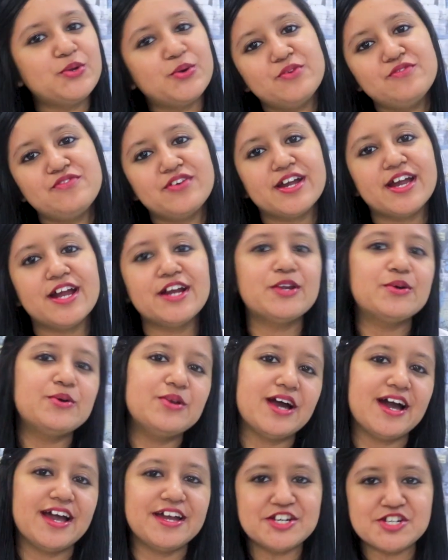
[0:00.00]
Don't forget to
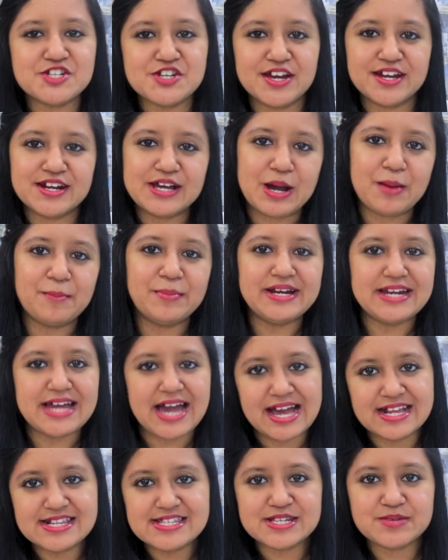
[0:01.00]
like, share, comment
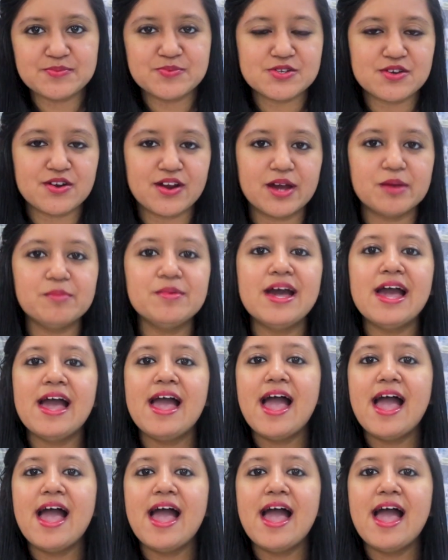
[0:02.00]
and subscribe,